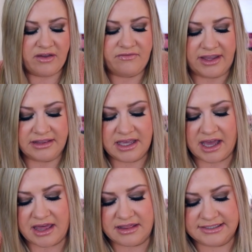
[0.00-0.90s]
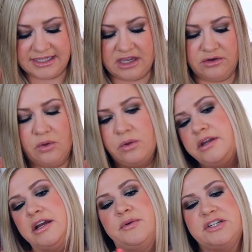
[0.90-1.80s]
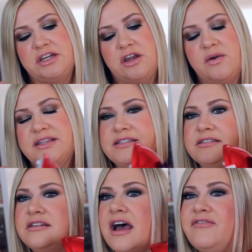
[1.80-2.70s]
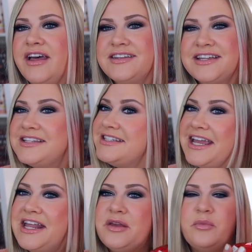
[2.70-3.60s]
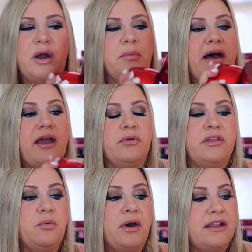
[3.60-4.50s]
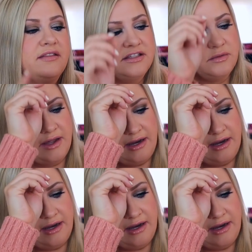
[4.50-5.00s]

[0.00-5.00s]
I finally got this candle holder, which I know it's not Valentine's Day anymore, but I really wanted this one.